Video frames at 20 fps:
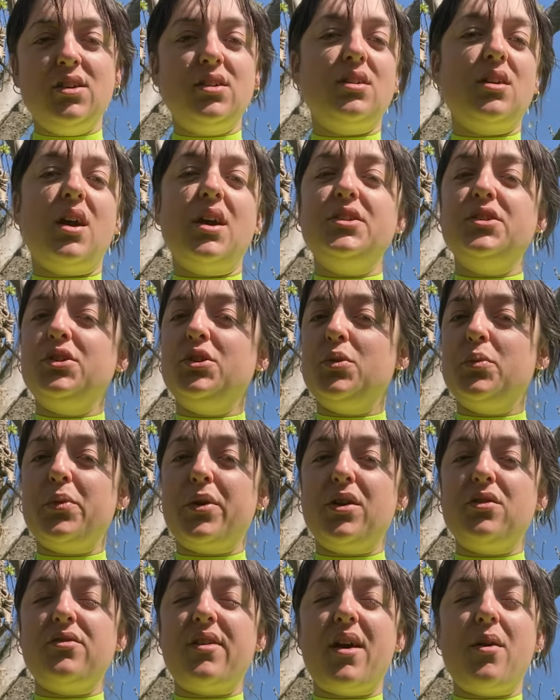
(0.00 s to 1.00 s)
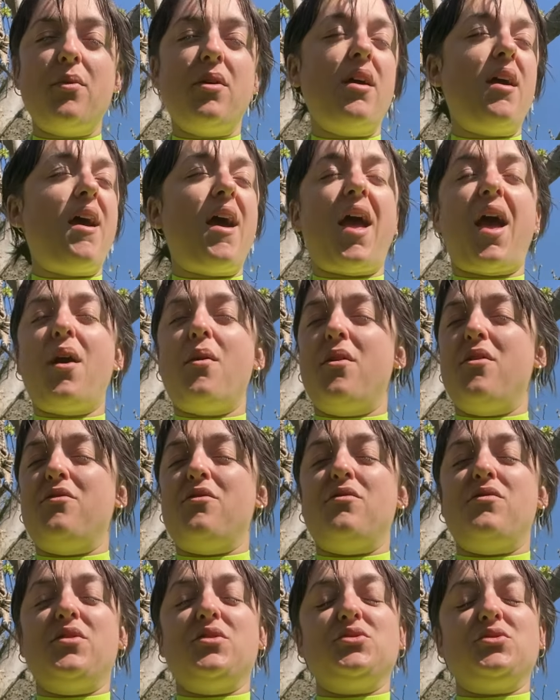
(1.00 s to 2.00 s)
guiding your breath
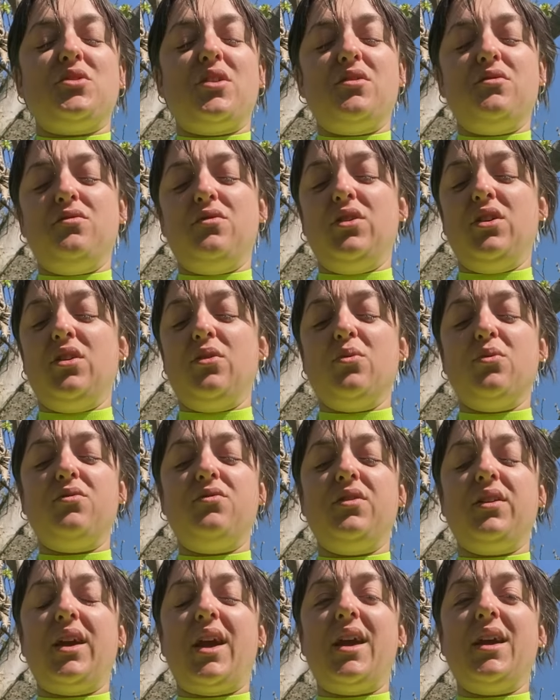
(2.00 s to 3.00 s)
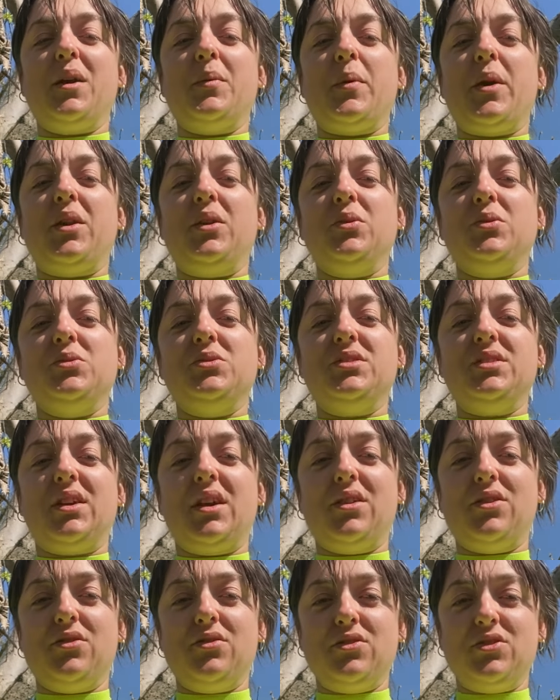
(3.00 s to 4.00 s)
however feels right for you, or forgetting about it
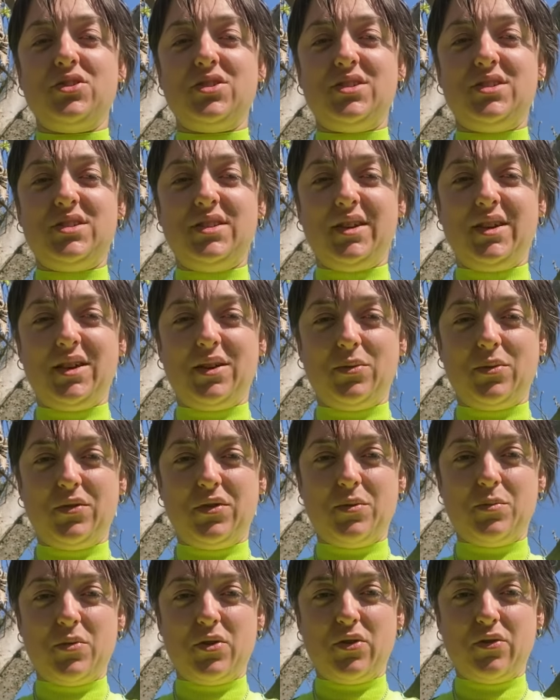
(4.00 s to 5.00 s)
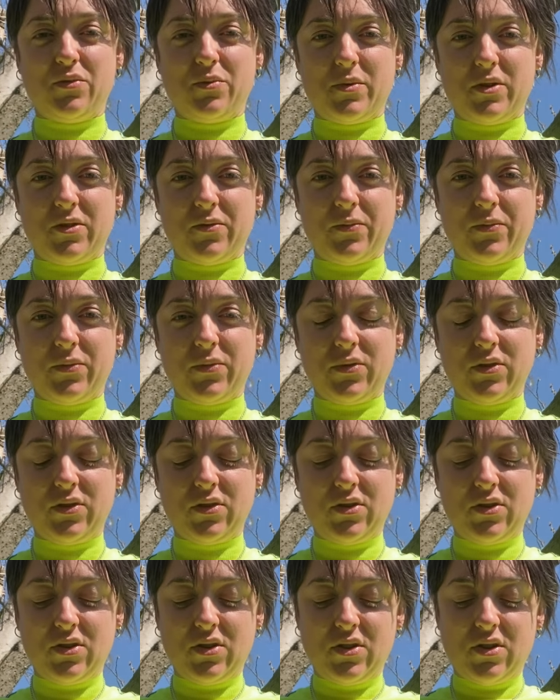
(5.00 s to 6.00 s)
altogether and just sticking with the movement
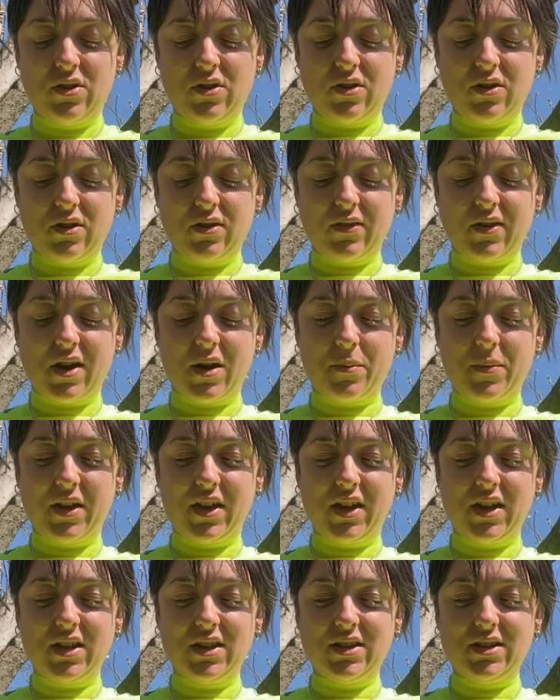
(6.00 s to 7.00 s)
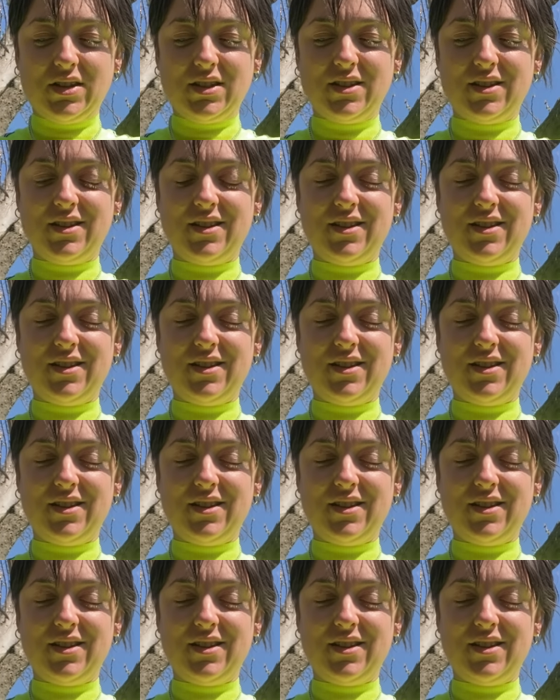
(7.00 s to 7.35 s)
of coming in,